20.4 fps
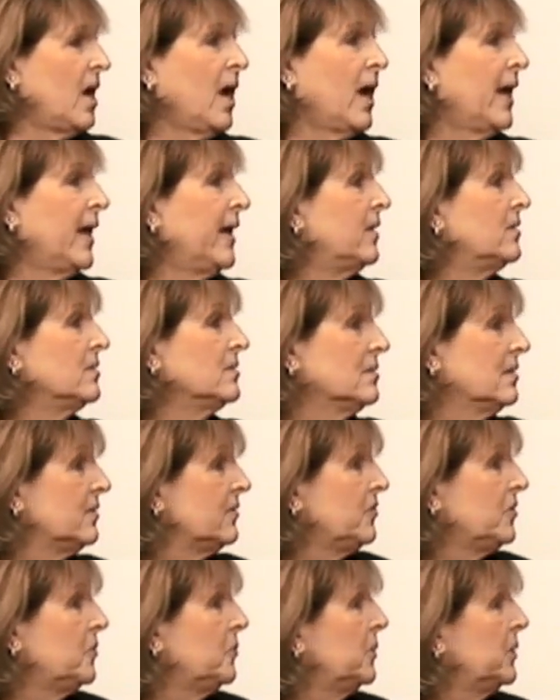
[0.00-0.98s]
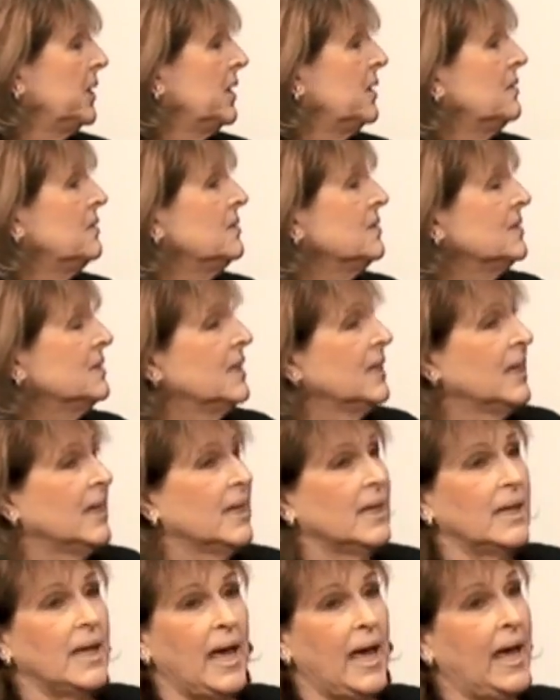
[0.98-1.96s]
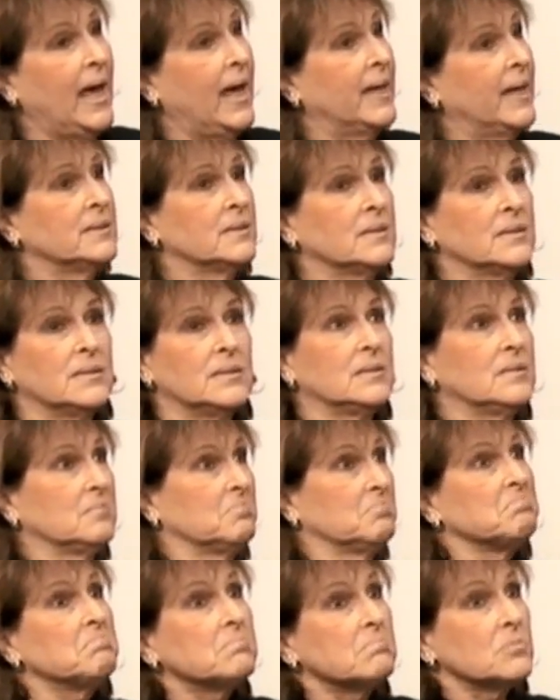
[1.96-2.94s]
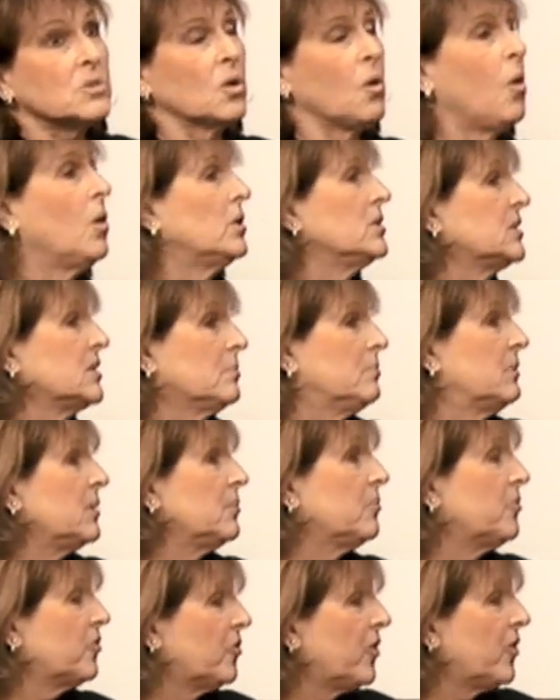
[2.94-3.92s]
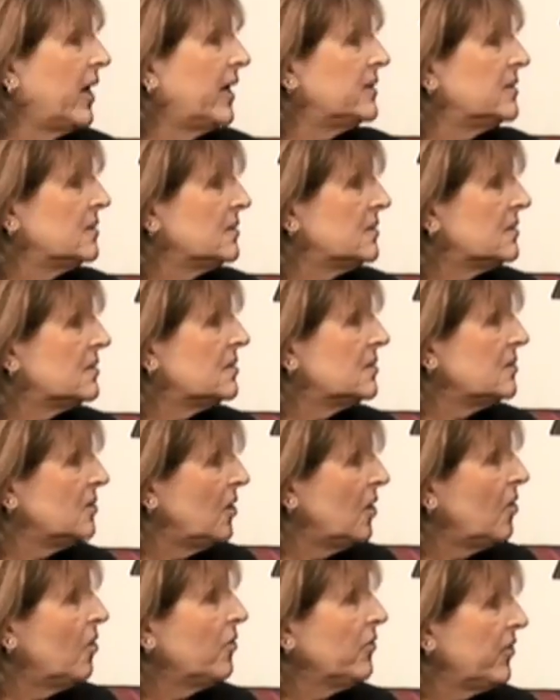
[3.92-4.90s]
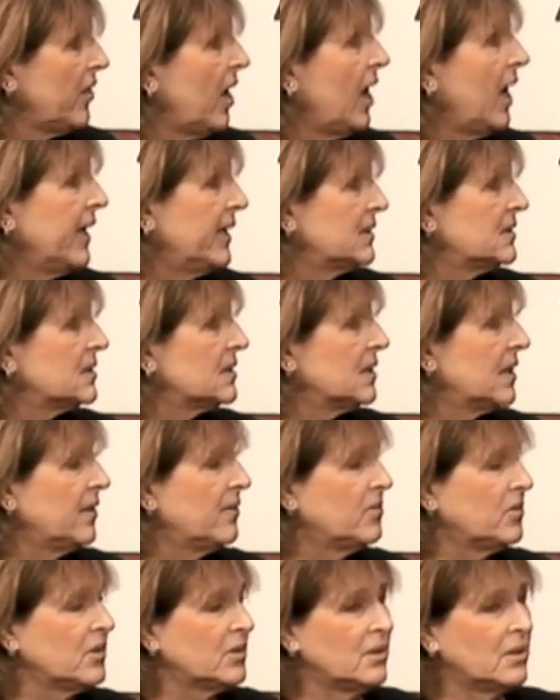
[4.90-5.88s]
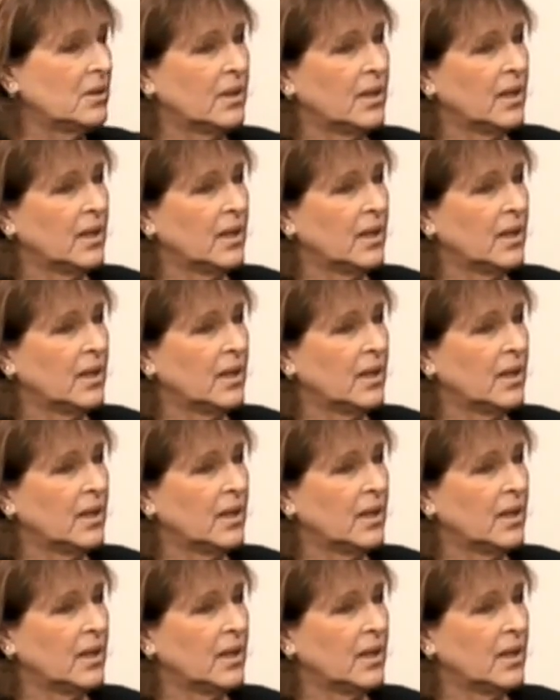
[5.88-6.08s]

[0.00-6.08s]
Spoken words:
aisle, if you will, and call some of them friends, you know, at the highest level.